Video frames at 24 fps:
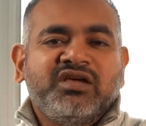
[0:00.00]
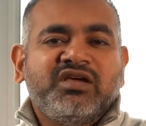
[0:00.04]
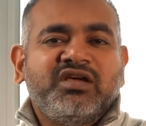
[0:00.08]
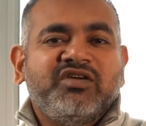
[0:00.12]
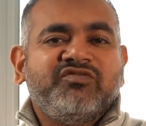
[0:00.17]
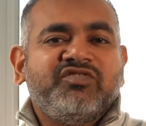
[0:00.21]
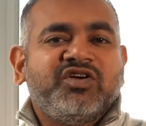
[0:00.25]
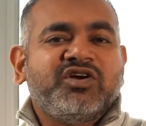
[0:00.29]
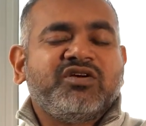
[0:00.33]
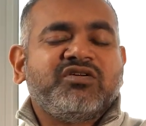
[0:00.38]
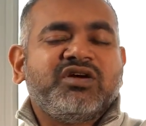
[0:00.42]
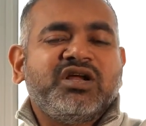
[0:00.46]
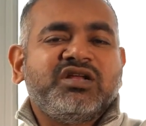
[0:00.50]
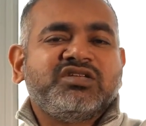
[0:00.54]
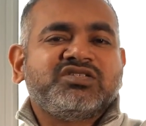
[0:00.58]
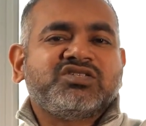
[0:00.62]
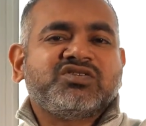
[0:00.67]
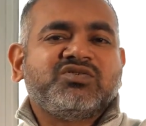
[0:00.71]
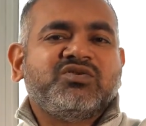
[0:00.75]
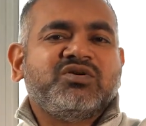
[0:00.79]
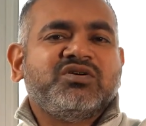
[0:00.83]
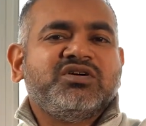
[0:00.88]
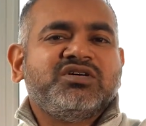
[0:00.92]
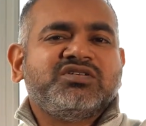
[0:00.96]
If your credit
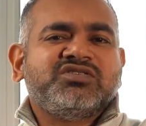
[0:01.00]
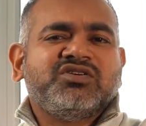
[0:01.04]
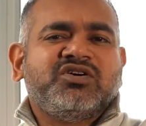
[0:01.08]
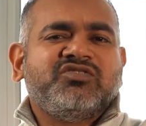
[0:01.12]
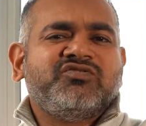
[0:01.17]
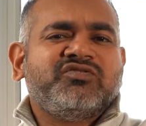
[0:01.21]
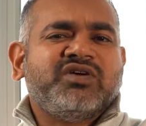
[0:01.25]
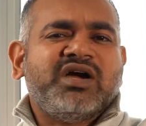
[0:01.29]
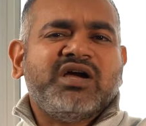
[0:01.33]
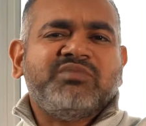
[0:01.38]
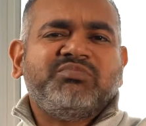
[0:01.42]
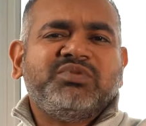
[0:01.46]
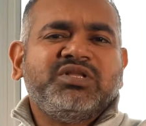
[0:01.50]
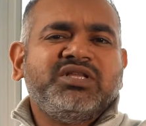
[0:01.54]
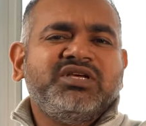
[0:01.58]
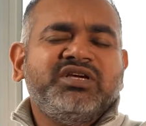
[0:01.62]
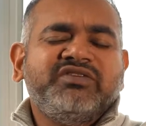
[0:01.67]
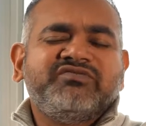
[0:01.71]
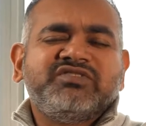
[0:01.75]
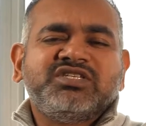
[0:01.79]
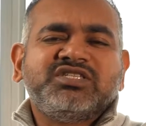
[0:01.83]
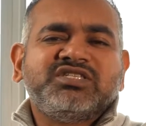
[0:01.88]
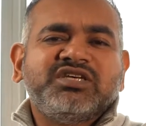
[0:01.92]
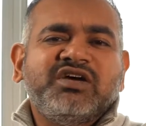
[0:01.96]
score is over, I
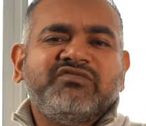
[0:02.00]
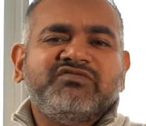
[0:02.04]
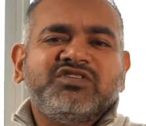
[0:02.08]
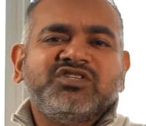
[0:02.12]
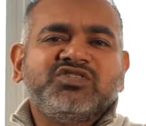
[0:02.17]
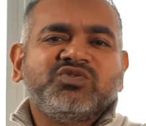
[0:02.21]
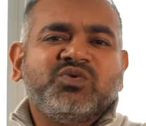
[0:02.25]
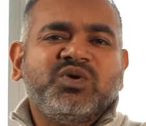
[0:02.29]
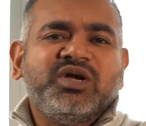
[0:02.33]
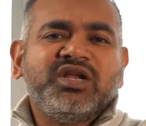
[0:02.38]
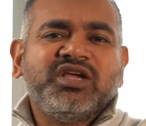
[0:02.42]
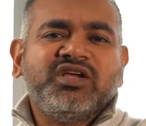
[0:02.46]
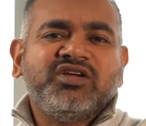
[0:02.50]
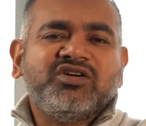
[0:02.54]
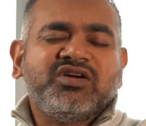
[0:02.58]
believe, a 720,